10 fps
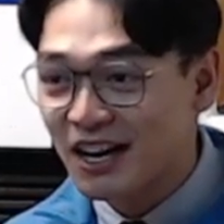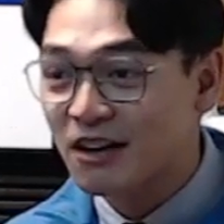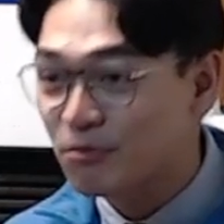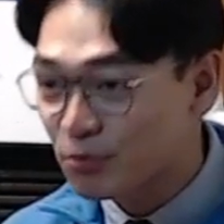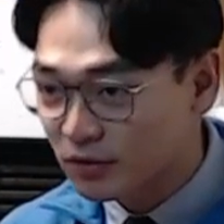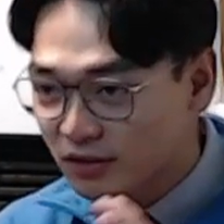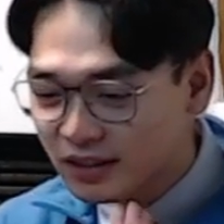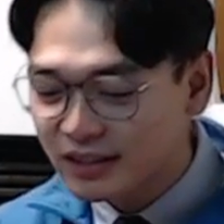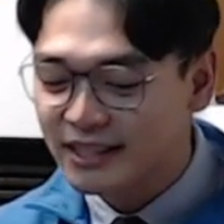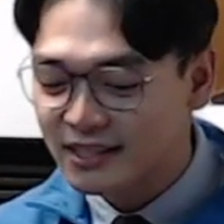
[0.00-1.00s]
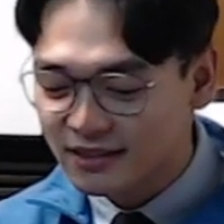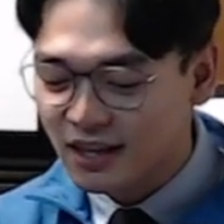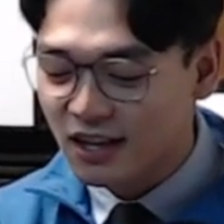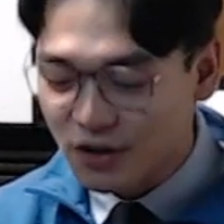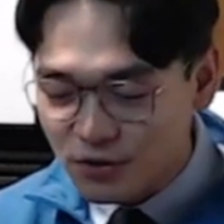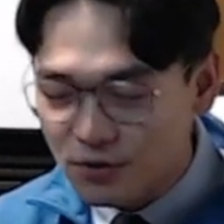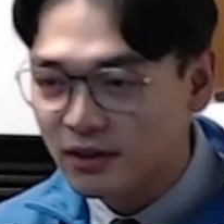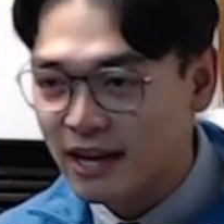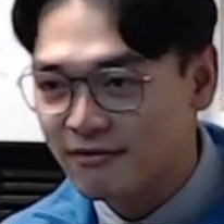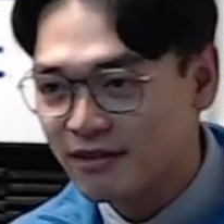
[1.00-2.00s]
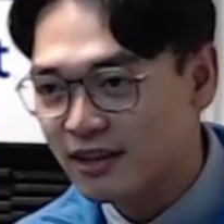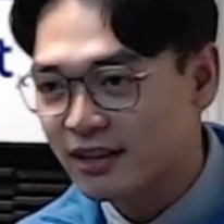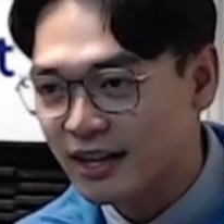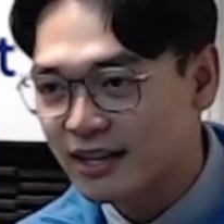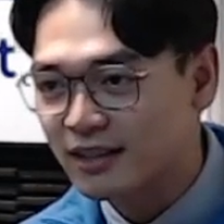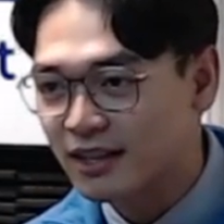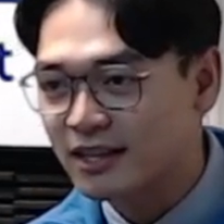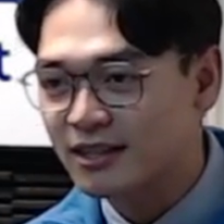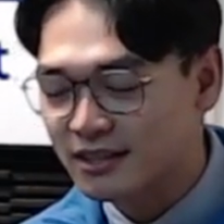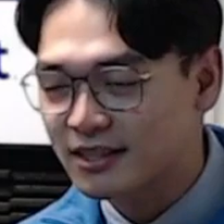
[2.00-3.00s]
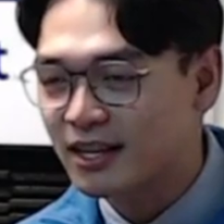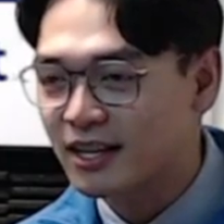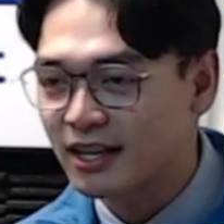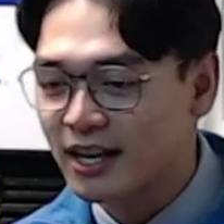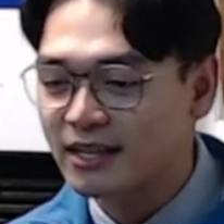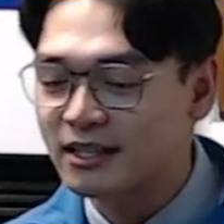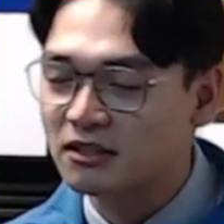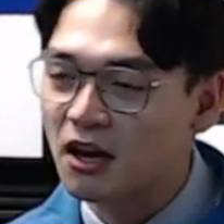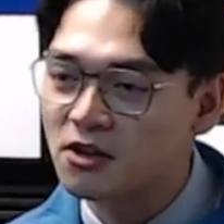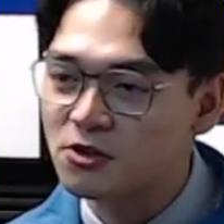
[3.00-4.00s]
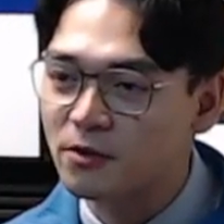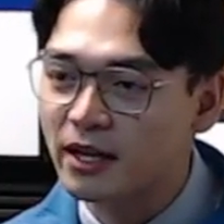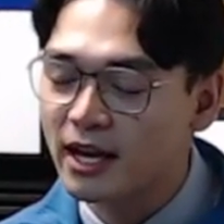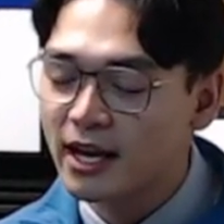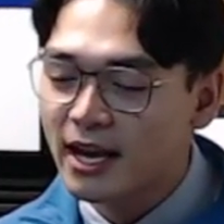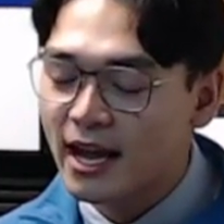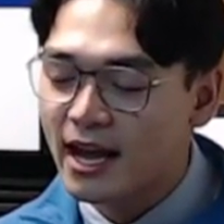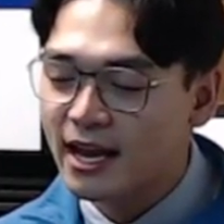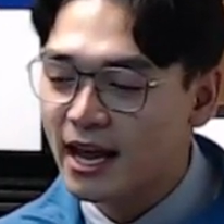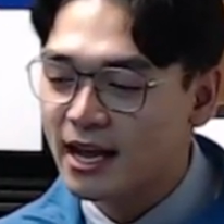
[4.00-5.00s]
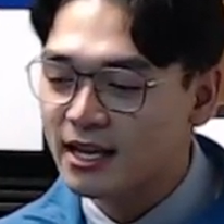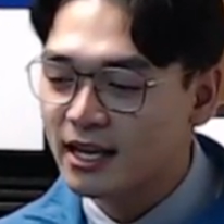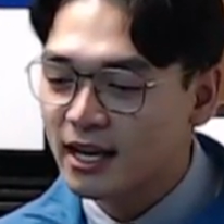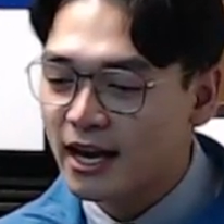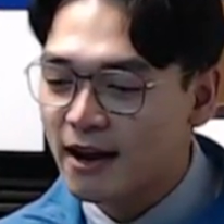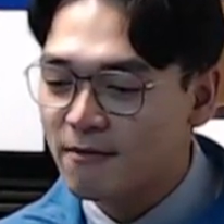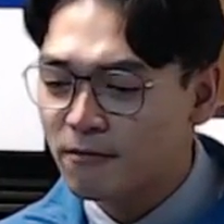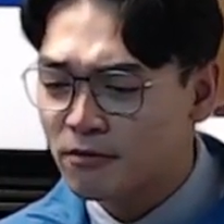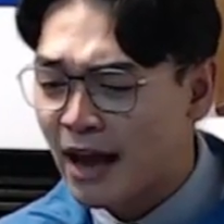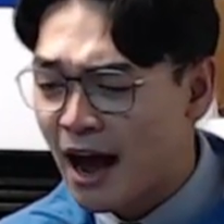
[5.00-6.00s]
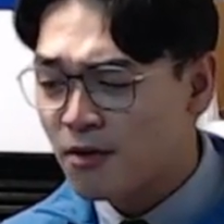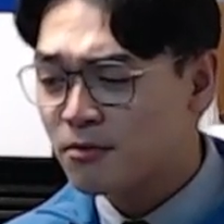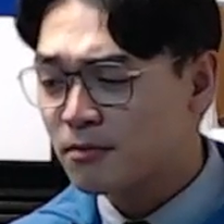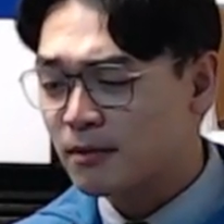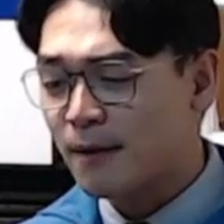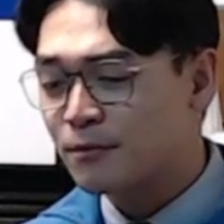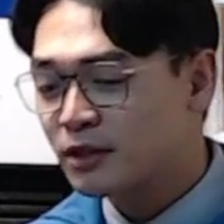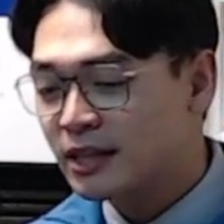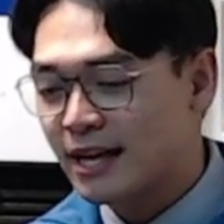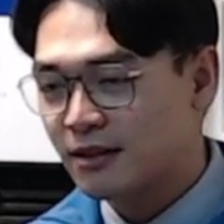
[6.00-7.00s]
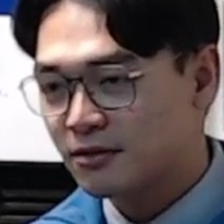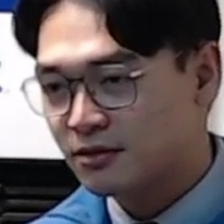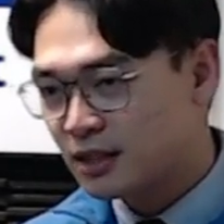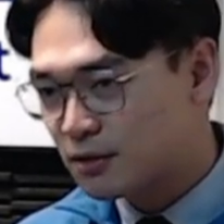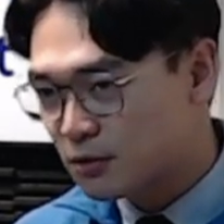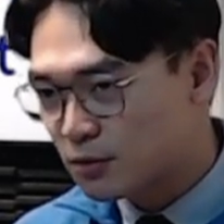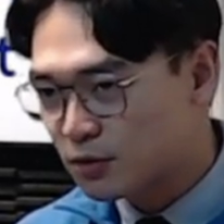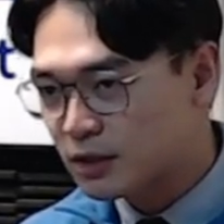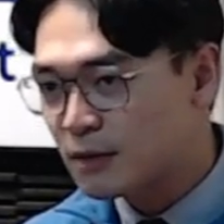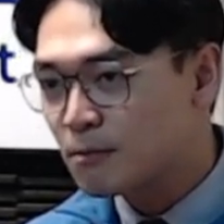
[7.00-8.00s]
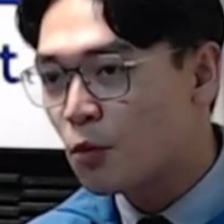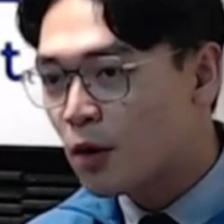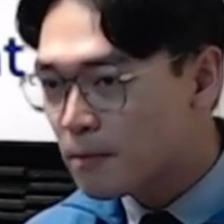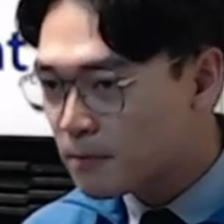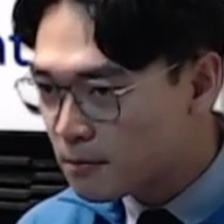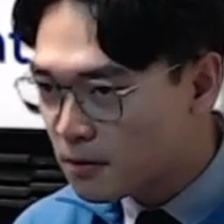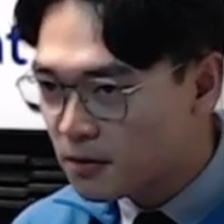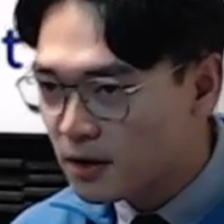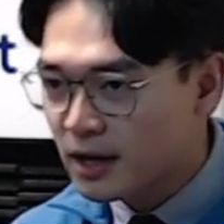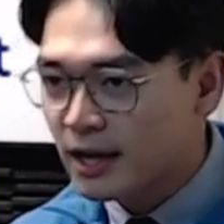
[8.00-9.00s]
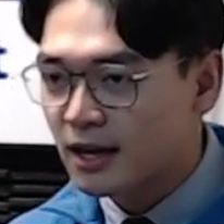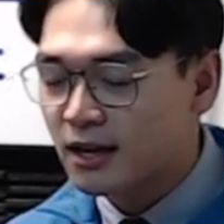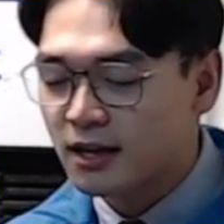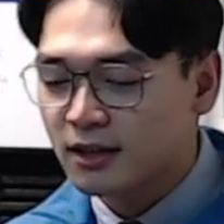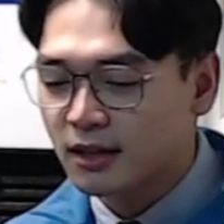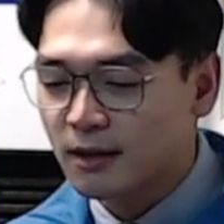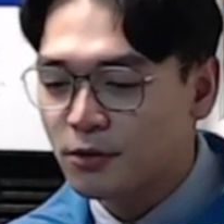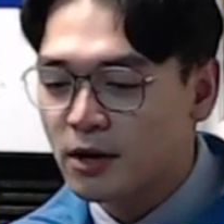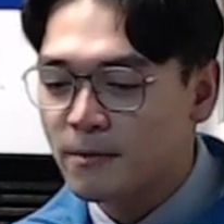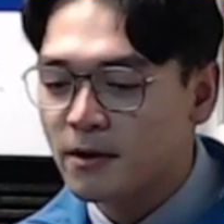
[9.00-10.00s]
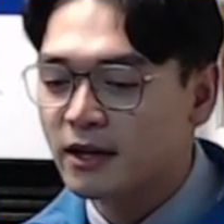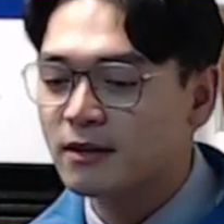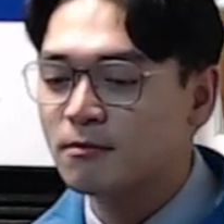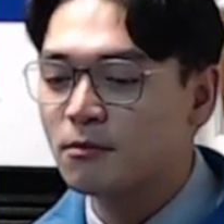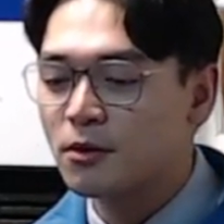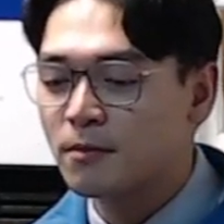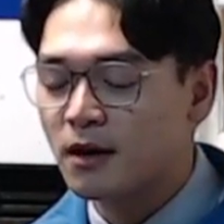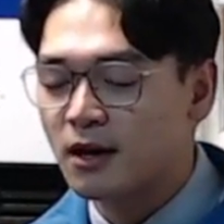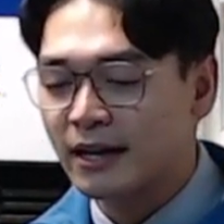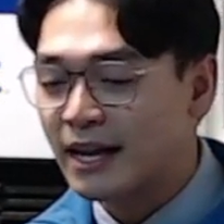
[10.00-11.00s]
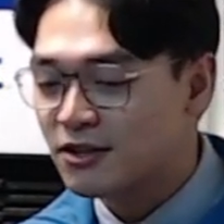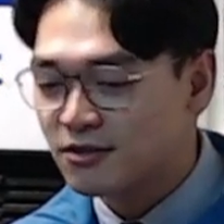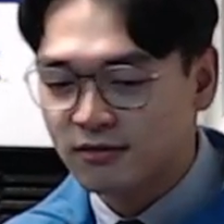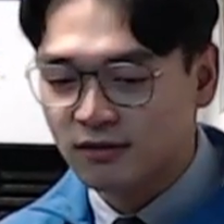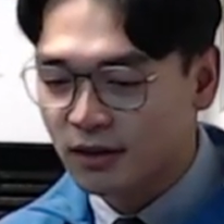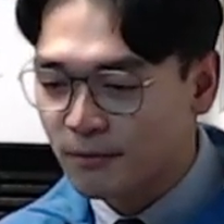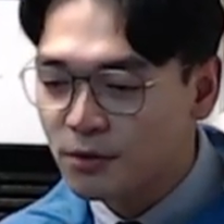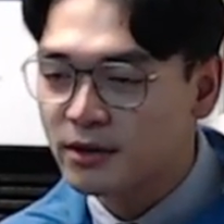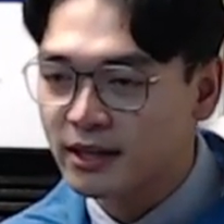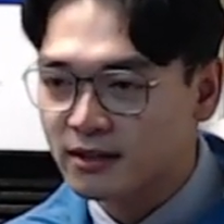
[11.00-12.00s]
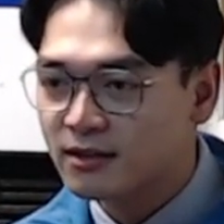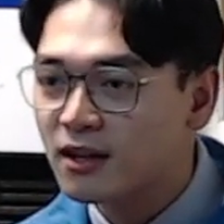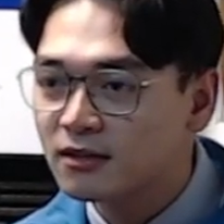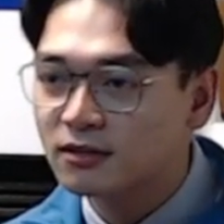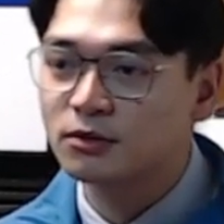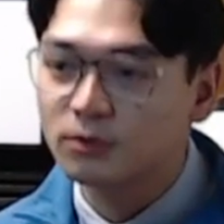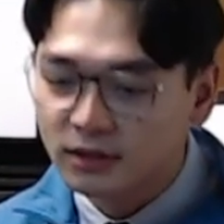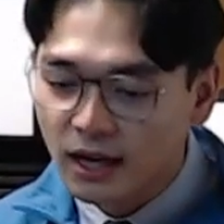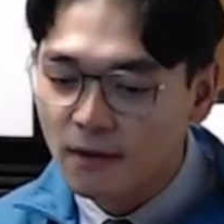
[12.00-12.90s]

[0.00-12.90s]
literally start our new life here in the city and this country, and for now, I'm really glad to see more people, Cambodian American, more an Asian community itself, to start